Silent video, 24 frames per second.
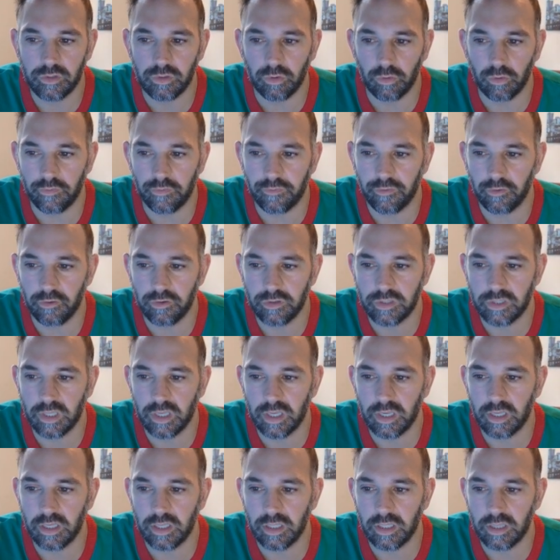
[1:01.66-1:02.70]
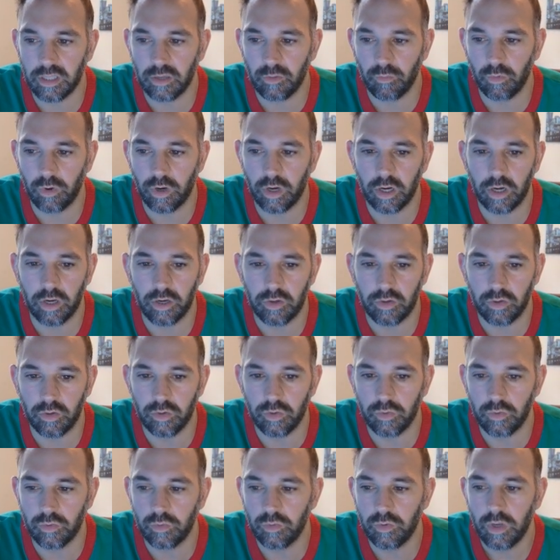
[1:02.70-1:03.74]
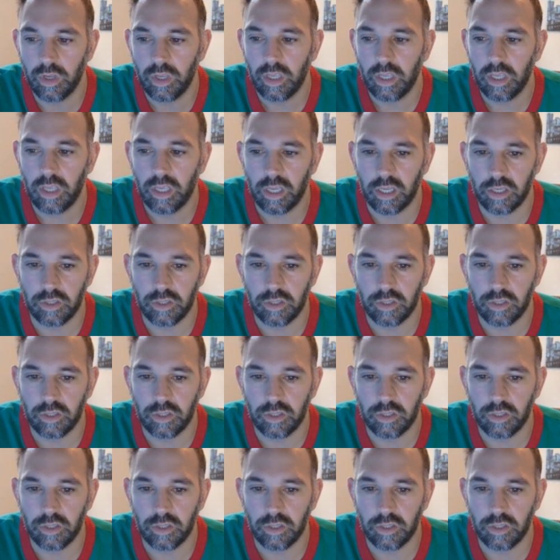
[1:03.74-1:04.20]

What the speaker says: So the first thing that we're going to do